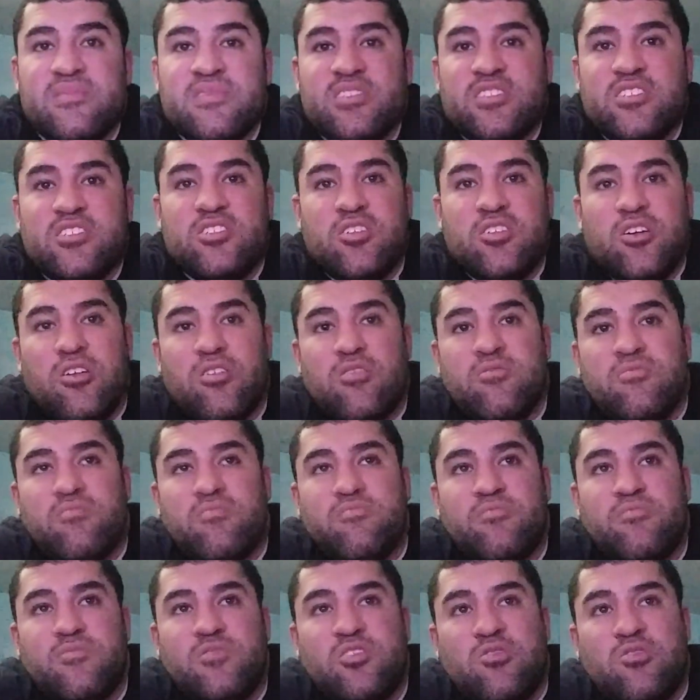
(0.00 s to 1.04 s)
So
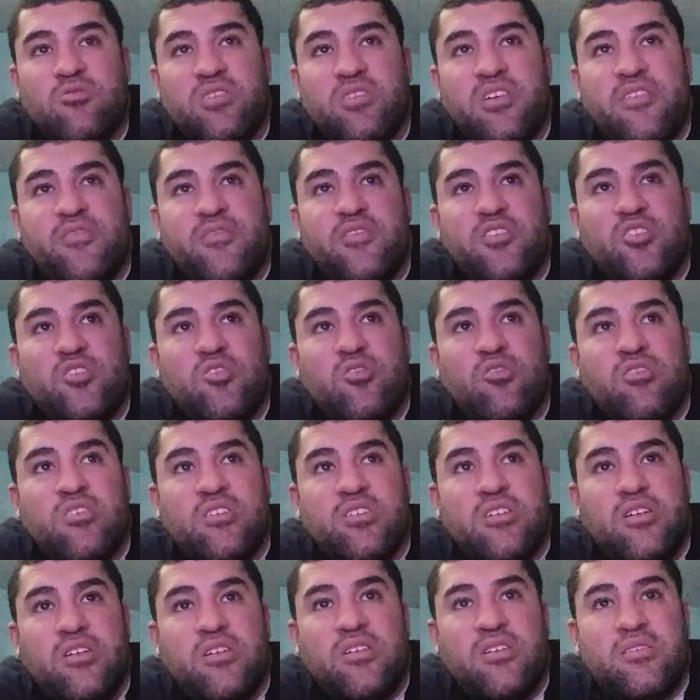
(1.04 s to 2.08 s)
don't give your
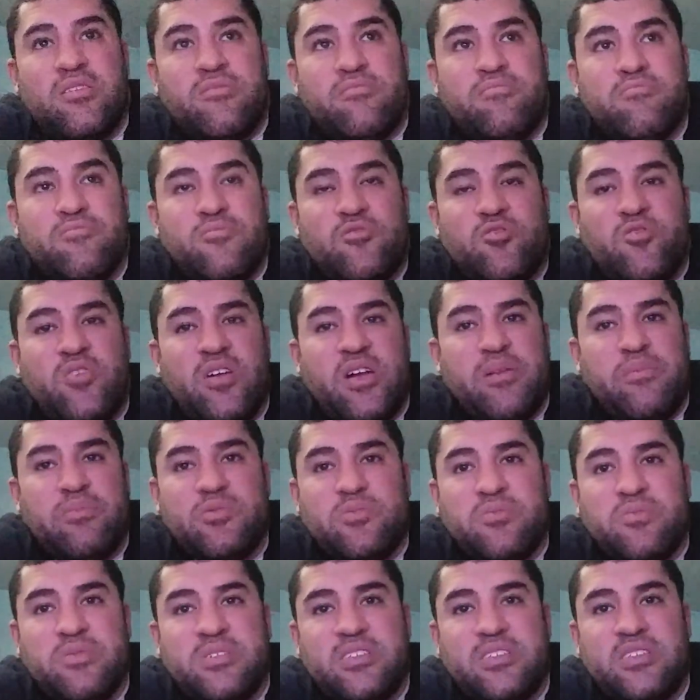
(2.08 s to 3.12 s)
dog
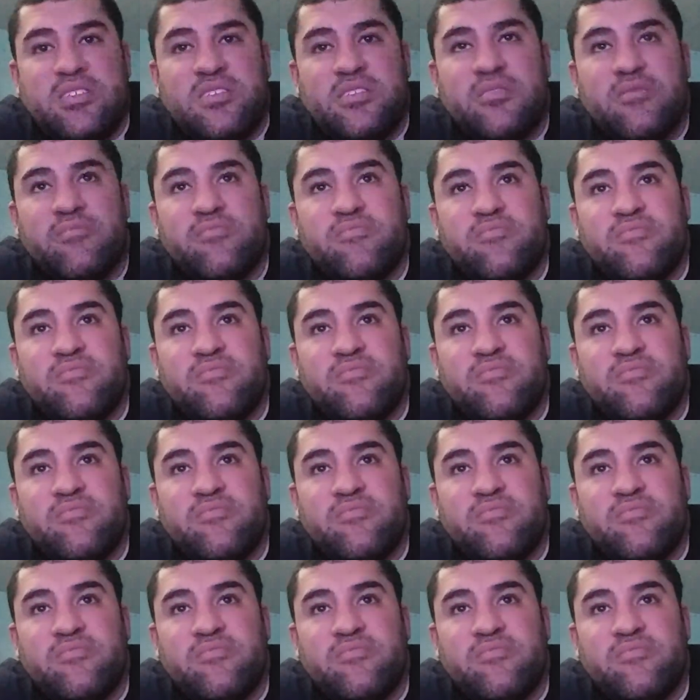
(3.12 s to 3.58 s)
grapes, please.